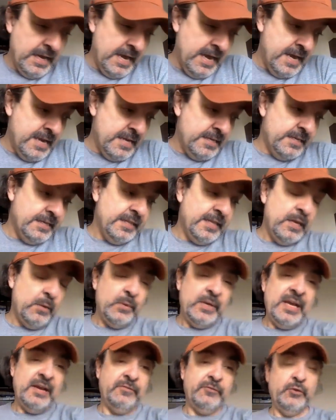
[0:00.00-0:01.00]
and they
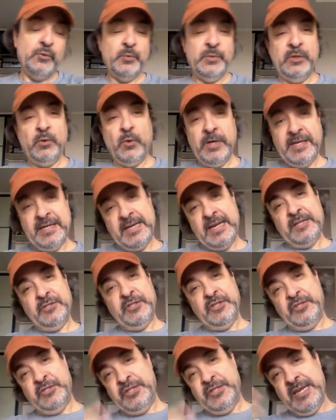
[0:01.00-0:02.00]
would have to
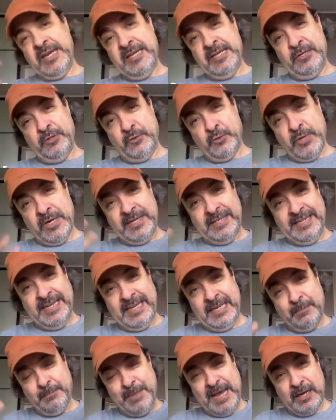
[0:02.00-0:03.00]
reorganize the state and try to get
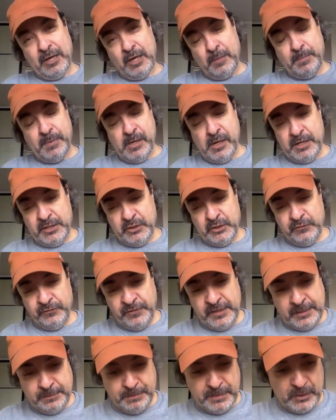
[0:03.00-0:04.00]
it back up on its
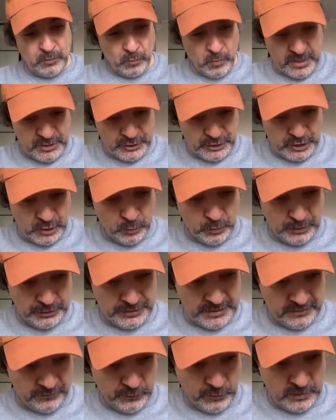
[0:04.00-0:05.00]
feet. But Russia will
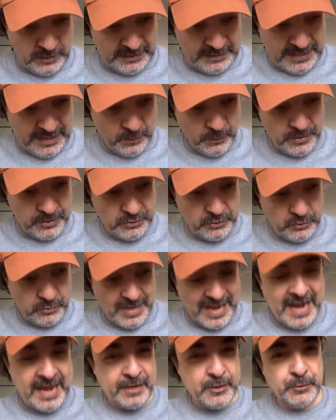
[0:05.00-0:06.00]
never allow it to
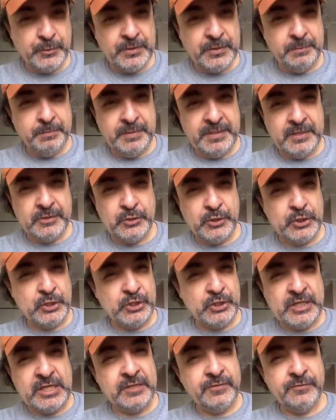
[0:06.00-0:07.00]
actually be a
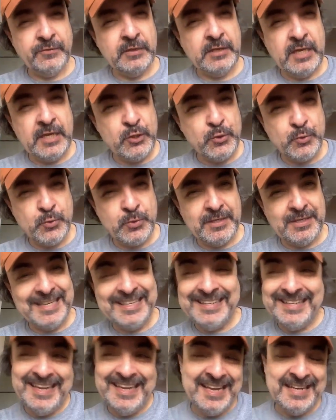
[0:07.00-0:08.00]
successful country.
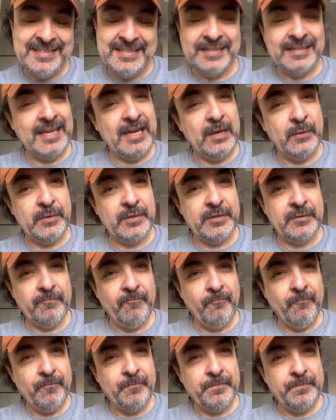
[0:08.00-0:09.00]
It can't allow it
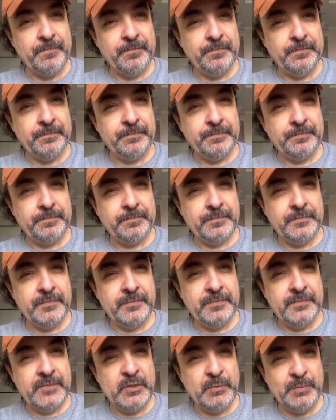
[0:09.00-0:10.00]

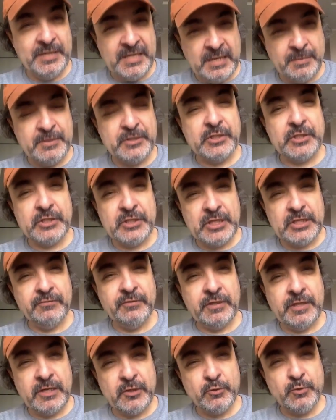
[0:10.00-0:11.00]
to become a
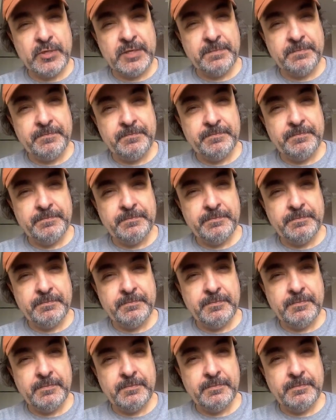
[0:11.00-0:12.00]
successful country.
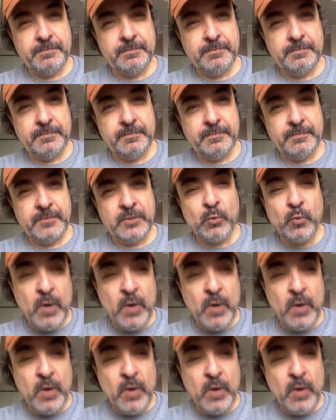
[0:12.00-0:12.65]
The